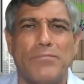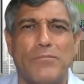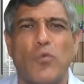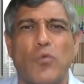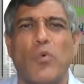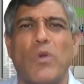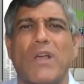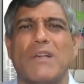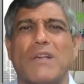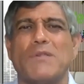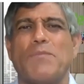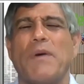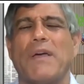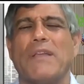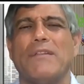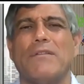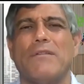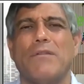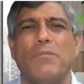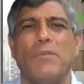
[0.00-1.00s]
We
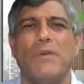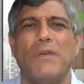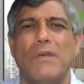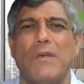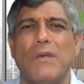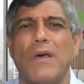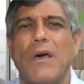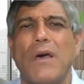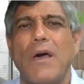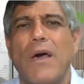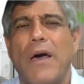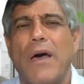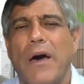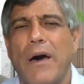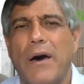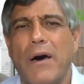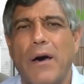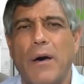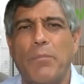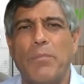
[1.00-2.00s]
expect it to be
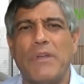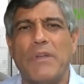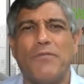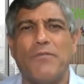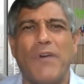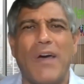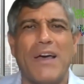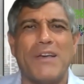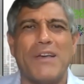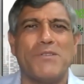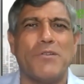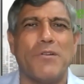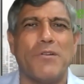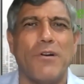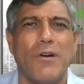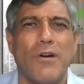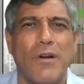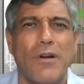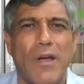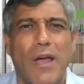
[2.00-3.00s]
a bit
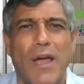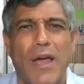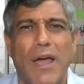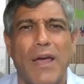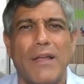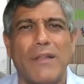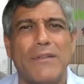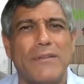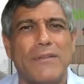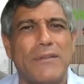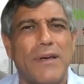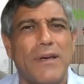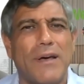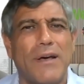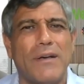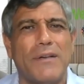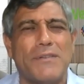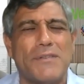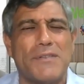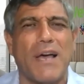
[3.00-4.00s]
faster at
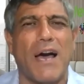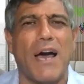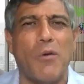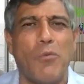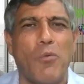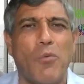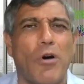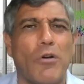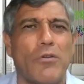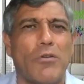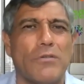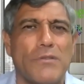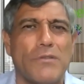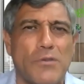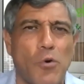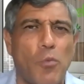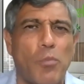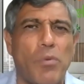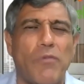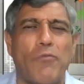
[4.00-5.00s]
Skywater.
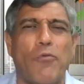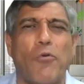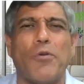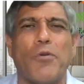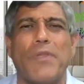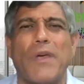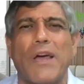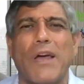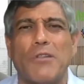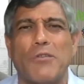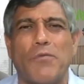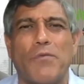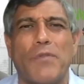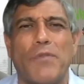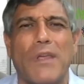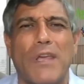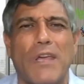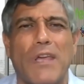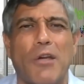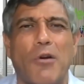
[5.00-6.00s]
So before the end of
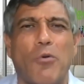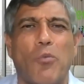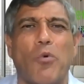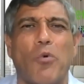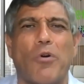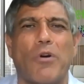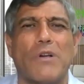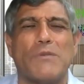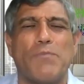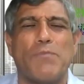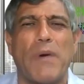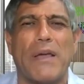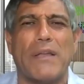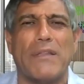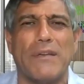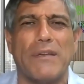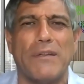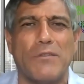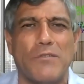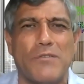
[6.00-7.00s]
the year, we're
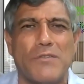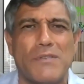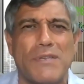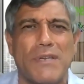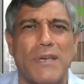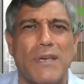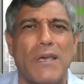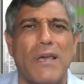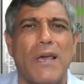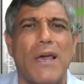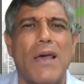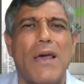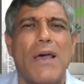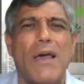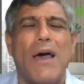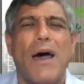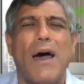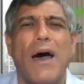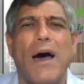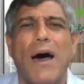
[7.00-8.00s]
expecting to see
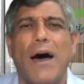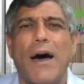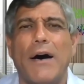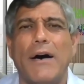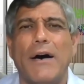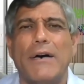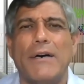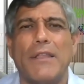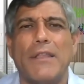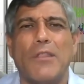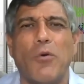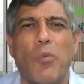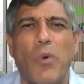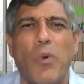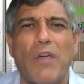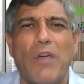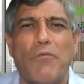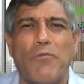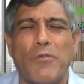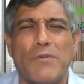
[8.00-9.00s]
the
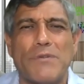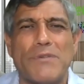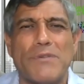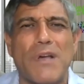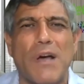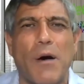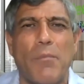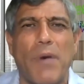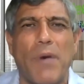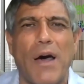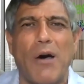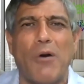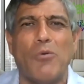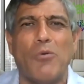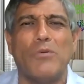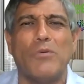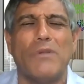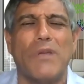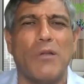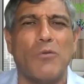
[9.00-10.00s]
wafers come
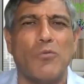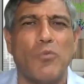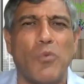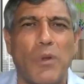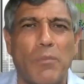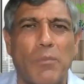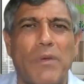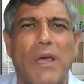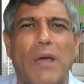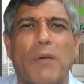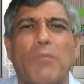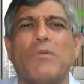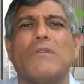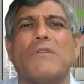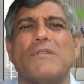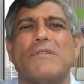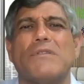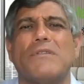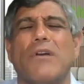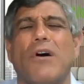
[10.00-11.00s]
out, and we'll be able
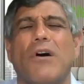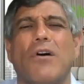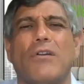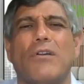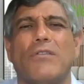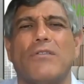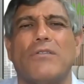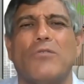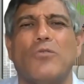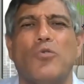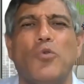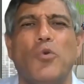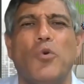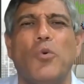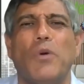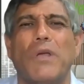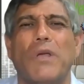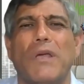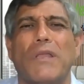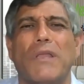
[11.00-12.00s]
to start
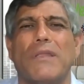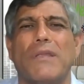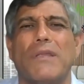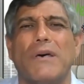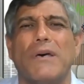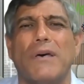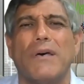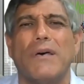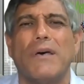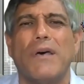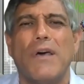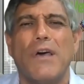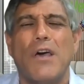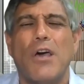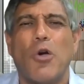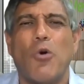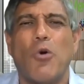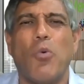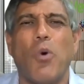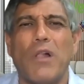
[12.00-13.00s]
doing the
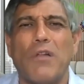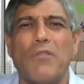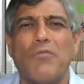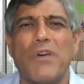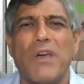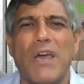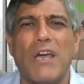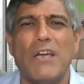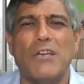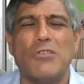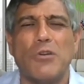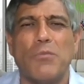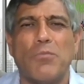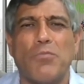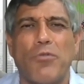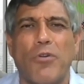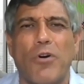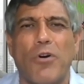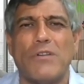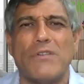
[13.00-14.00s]
qualification
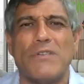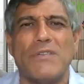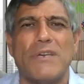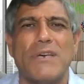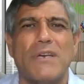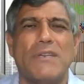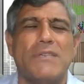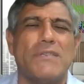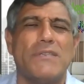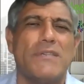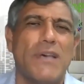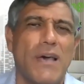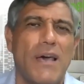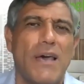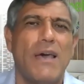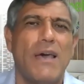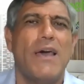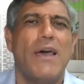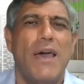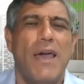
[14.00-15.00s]
process.
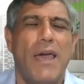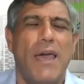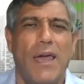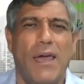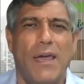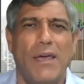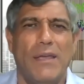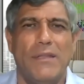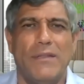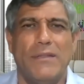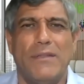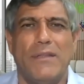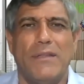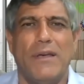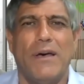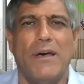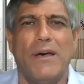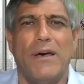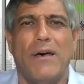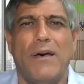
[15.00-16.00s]
And
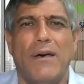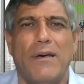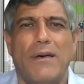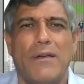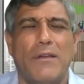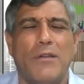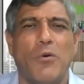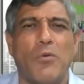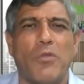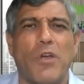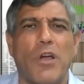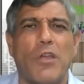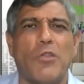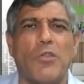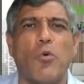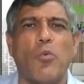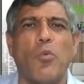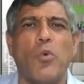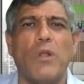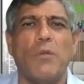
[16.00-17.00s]

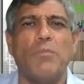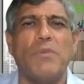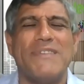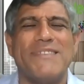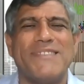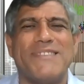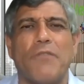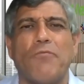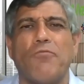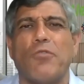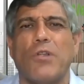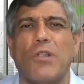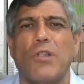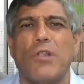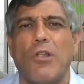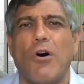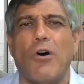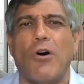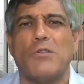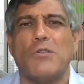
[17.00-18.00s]
there will be several
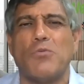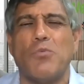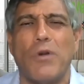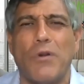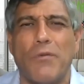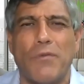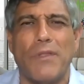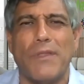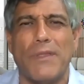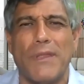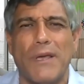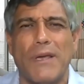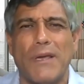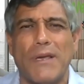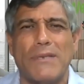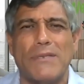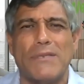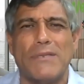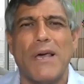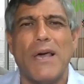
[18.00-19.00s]
lots. One of the things
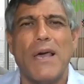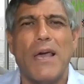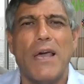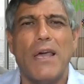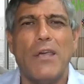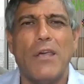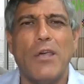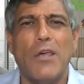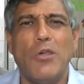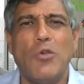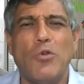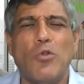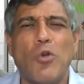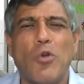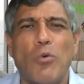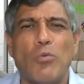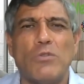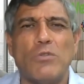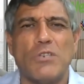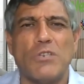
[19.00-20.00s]
is you
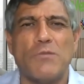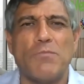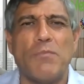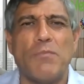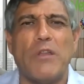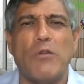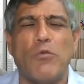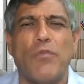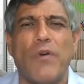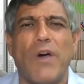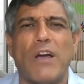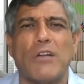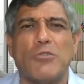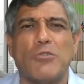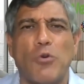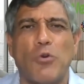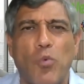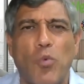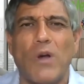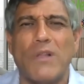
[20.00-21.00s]
don't just
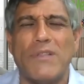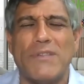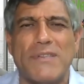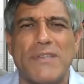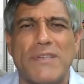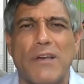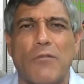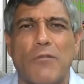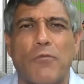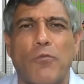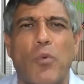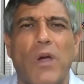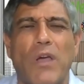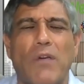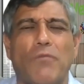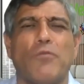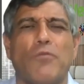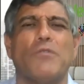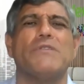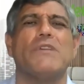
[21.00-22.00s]
manufacture one set of
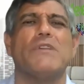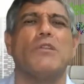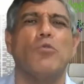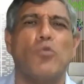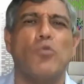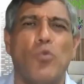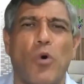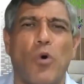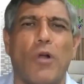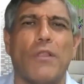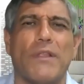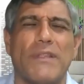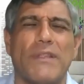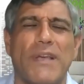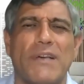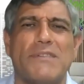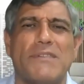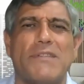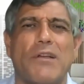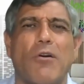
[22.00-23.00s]
wafers and you do all the
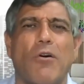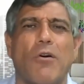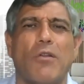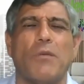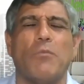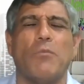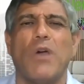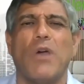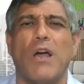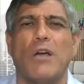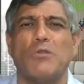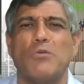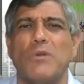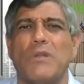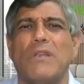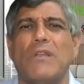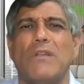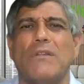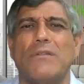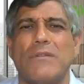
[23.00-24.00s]
testing on them. You
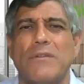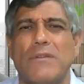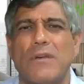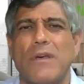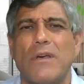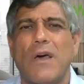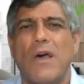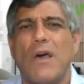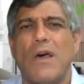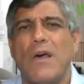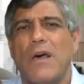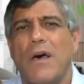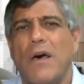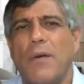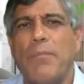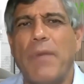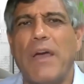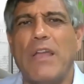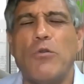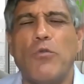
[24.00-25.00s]
actually need to
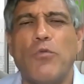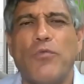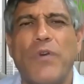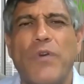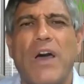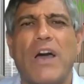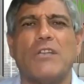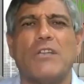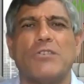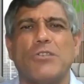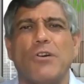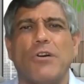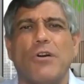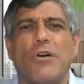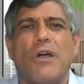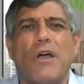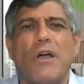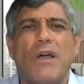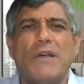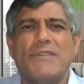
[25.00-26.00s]

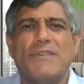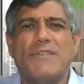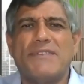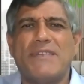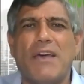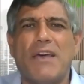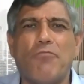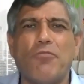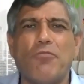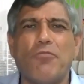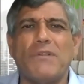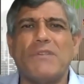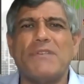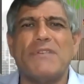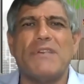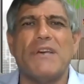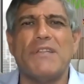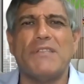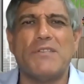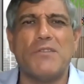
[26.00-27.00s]
manufacture several
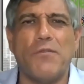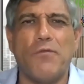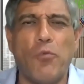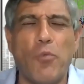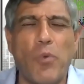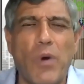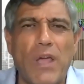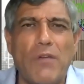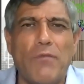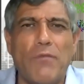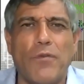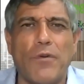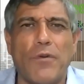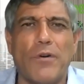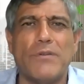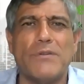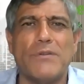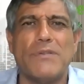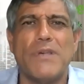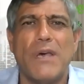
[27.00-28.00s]
sets of
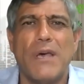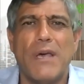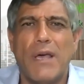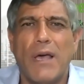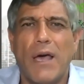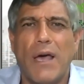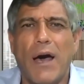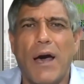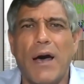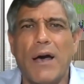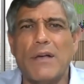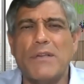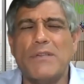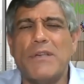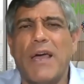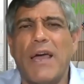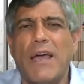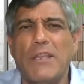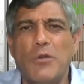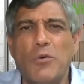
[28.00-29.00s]
wafers,
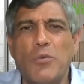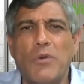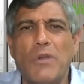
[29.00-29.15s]
and you